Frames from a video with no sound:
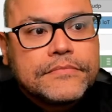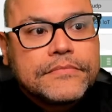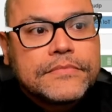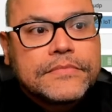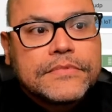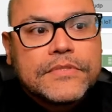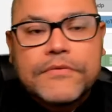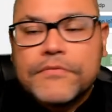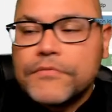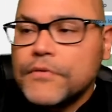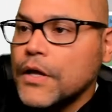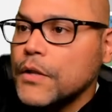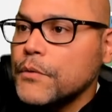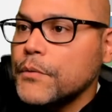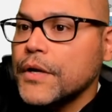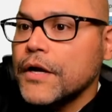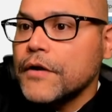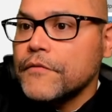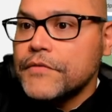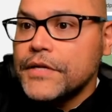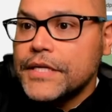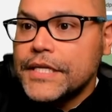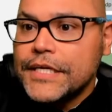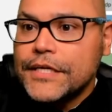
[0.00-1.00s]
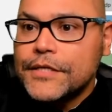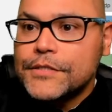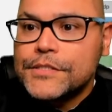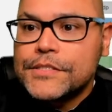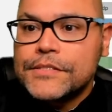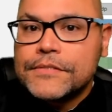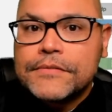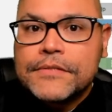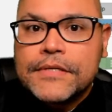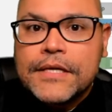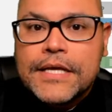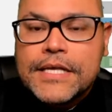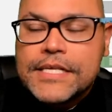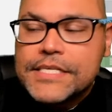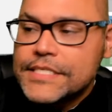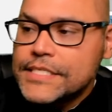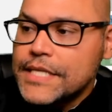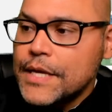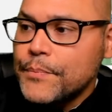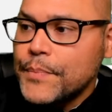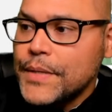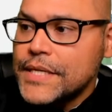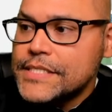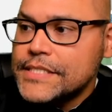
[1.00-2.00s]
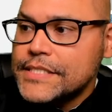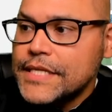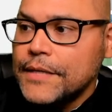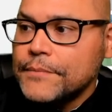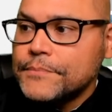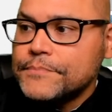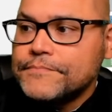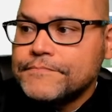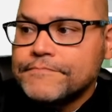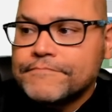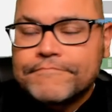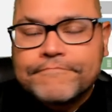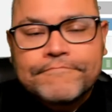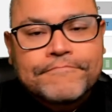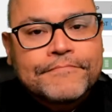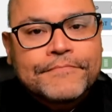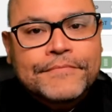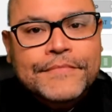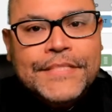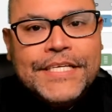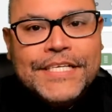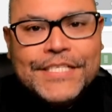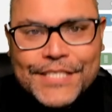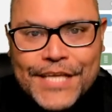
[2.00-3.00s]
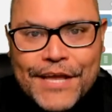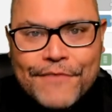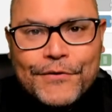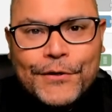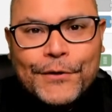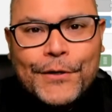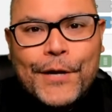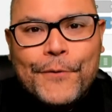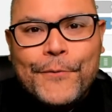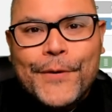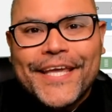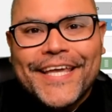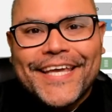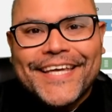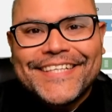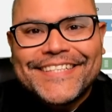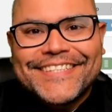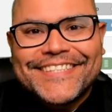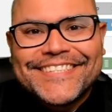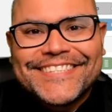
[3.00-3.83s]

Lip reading: following our videos step by step. So have a great weekend.